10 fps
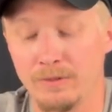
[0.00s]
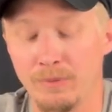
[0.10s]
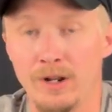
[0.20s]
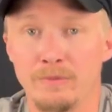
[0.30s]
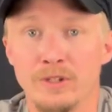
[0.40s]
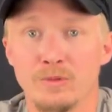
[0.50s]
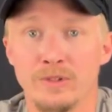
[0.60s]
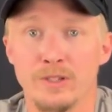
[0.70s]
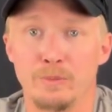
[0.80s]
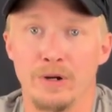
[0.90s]
Problem is, when
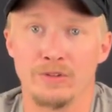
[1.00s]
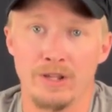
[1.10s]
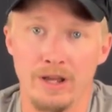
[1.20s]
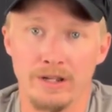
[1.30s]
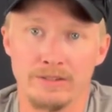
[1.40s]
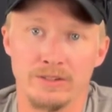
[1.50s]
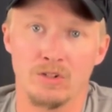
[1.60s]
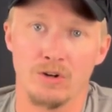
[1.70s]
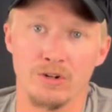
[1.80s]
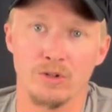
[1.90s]
this barrel's hot, it's
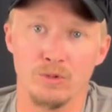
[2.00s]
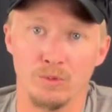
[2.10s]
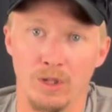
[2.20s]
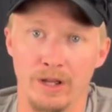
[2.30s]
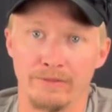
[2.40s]
harder to cool off.